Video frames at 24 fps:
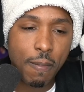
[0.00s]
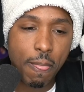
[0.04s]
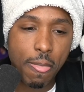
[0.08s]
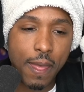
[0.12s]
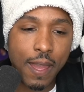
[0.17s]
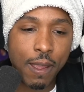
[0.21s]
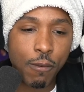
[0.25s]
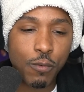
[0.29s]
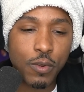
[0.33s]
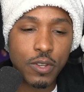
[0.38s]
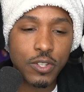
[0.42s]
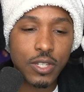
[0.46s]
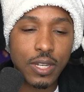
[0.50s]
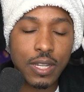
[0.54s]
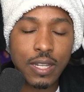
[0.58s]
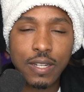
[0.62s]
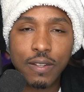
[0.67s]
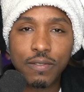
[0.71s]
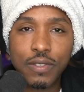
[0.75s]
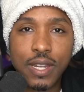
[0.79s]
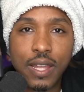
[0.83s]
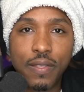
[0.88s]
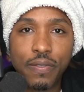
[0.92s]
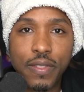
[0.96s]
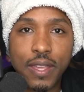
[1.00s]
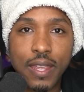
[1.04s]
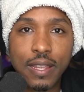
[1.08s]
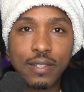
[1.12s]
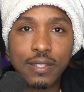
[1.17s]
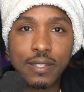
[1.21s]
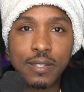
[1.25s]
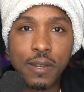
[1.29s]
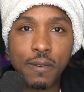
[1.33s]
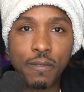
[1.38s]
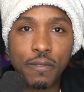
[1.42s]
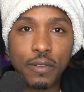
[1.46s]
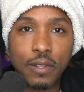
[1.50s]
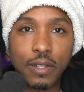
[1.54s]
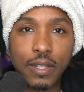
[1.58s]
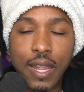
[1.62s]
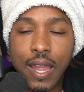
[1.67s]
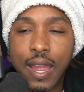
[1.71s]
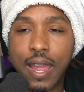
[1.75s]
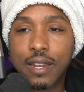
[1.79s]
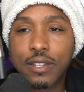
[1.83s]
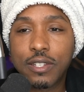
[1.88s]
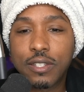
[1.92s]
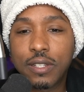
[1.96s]
I wish I could have done things differently.
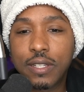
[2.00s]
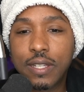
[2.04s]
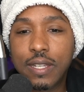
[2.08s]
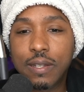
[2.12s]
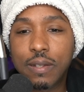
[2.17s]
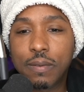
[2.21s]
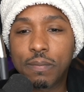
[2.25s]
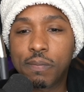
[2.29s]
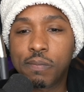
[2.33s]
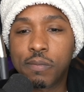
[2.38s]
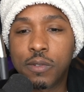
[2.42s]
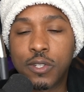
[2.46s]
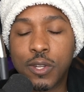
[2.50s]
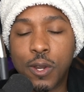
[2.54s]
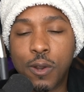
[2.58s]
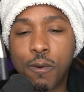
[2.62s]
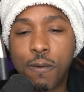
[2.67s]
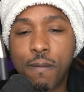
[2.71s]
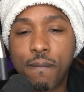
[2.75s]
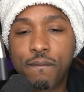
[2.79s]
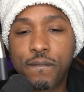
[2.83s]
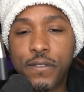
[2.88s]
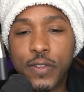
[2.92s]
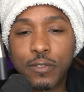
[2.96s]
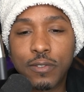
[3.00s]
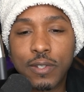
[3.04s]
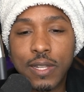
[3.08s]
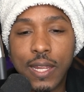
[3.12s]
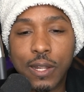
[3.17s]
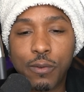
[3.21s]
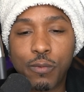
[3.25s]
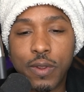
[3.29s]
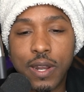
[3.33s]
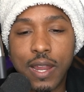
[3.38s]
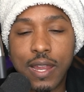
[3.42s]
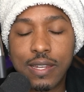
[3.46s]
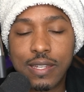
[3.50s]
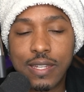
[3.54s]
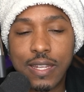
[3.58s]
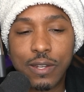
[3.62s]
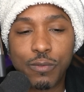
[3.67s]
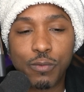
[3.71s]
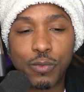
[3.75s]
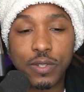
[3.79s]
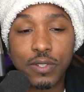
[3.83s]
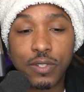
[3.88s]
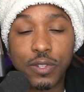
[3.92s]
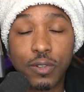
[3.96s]
I actually don't feel like what I
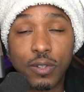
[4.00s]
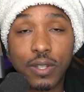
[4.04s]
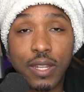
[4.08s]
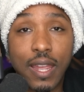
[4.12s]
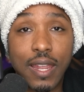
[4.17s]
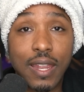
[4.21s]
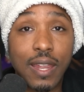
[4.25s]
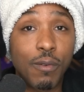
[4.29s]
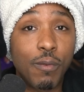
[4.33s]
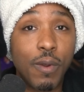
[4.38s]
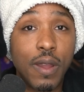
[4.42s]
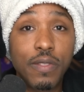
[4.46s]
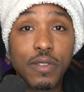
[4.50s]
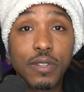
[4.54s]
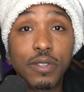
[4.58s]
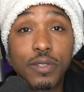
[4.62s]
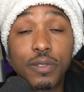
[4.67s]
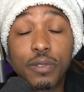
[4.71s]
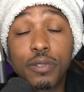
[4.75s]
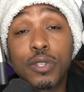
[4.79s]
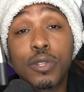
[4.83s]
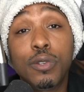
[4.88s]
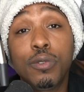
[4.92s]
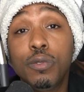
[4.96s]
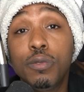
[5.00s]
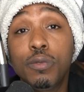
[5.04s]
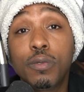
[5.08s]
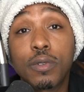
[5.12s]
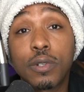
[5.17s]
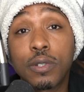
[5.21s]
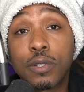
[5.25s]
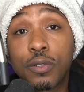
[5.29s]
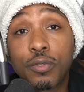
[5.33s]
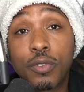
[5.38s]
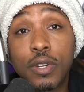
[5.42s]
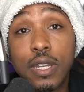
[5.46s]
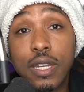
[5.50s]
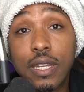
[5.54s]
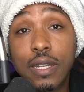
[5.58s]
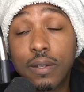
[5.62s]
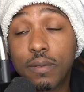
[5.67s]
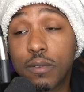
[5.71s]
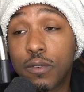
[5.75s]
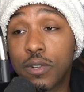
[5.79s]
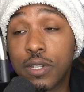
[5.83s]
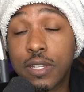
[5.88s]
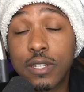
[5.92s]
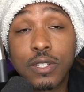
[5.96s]
did was okay. And whether you agree
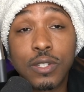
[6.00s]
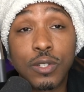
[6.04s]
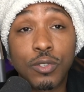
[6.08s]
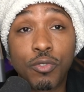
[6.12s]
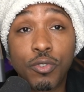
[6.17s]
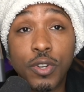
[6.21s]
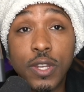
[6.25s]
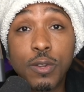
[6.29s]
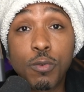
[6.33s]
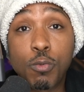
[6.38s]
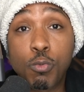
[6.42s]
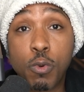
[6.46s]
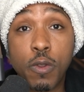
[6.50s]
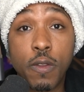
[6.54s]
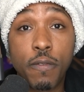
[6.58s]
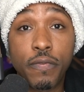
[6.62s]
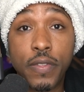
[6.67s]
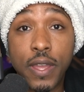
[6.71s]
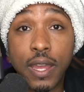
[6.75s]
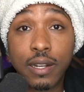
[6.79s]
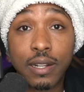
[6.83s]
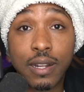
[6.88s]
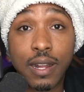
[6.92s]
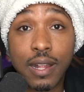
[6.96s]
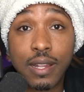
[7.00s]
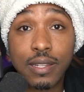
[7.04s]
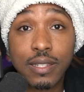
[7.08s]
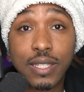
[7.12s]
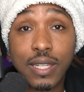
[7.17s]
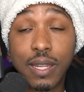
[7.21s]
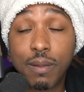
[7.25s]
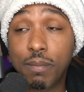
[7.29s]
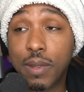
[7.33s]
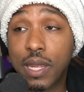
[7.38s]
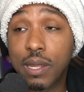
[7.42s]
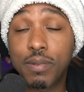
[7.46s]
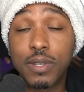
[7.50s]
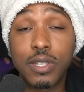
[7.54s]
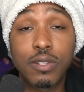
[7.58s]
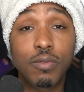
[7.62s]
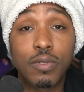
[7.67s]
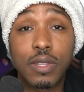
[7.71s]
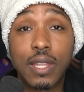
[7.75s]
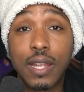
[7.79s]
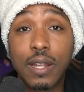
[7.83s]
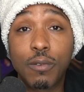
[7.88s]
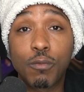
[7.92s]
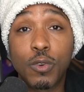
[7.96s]
or disagree with that concept, maybe you
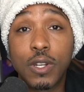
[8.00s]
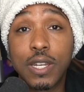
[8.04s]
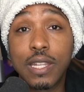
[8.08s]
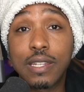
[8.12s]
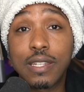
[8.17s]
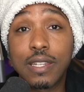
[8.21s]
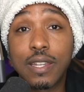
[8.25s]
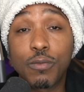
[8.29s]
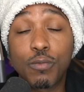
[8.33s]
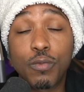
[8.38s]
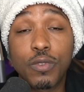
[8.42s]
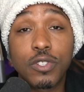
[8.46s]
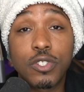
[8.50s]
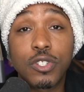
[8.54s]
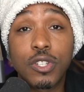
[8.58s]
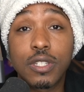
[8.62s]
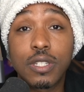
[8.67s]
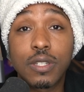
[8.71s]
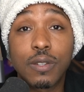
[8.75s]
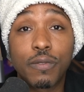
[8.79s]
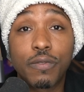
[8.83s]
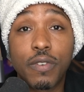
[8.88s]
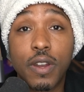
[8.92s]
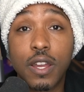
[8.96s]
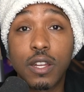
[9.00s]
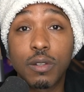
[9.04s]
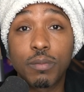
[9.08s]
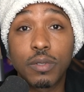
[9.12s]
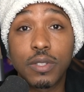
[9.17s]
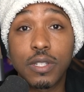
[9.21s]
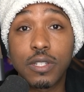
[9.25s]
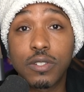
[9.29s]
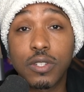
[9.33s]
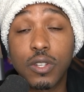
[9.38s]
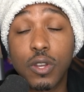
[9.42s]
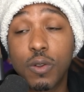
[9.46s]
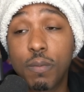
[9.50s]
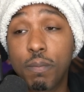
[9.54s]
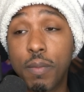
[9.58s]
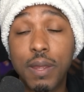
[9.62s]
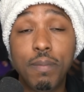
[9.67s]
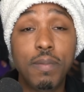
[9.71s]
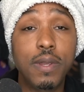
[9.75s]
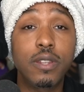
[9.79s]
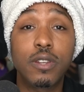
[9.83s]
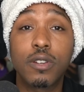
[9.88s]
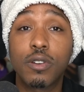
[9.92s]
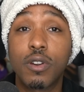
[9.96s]
think what he did was justifiably so.
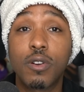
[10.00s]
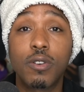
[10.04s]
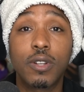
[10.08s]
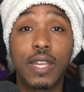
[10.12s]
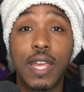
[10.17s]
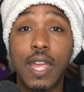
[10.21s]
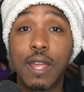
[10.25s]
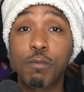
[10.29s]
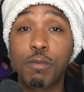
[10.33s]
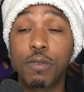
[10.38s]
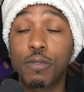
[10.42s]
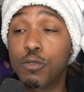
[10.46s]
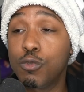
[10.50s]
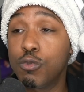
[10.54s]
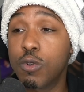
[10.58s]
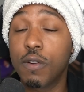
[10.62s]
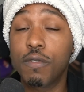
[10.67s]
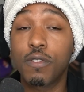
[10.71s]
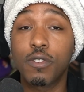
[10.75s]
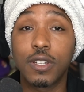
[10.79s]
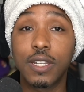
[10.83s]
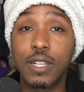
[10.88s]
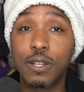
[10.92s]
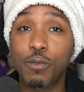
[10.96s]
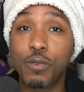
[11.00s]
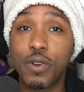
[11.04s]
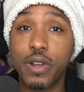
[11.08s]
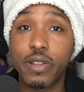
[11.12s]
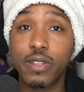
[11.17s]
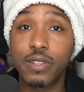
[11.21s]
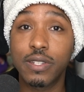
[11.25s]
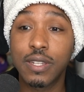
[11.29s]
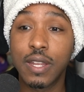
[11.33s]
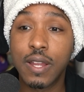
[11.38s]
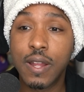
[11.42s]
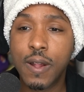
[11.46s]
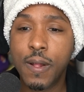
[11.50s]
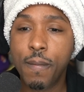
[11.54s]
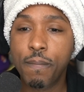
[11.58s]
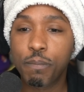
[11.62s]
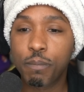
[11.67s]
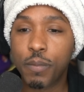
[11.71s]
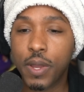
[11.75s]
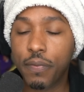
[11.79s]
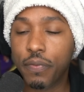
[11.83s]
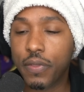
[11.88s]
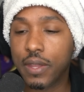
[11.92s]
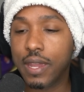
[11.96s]
Maybe you're okay with whoever he was.
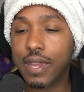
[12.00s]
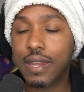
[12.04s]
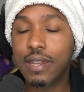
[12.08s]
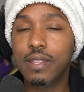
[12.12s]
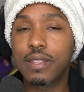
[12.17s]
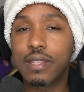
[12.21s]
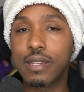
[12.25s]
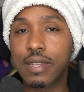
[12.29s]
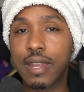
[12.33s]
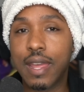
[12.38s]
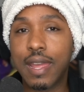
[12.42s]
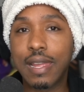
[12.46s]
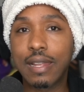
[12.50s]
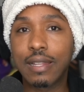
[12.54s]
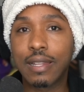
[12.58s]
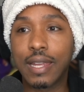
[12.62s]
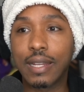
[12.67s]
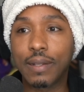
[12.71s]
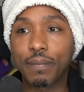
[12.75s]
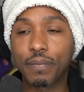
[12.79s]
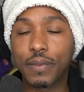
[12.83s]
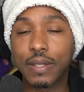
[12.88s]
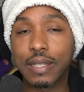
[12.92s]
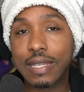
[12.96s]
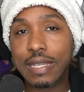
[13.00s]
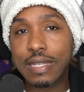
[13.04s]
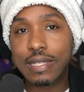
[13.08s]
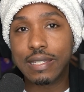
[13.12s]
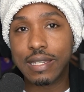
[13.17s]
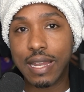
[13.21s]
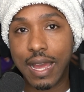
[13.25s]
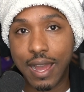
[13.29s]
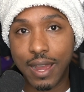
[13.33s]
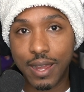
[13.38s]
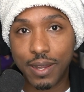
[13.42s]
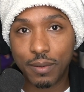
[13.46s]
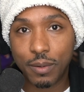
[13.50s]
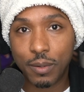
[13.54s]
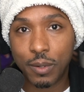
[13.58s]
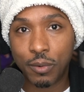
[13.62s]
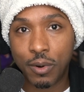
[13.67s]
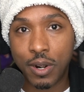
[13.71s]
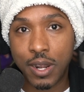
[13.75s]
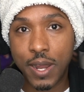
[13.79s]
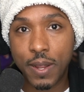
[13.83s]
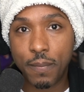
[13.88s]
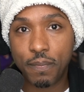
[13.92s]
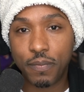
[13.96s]
But at the end of the day, like, he's not,
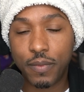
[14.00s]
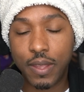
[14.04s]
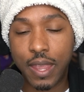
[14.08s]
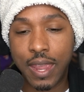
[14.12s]
right?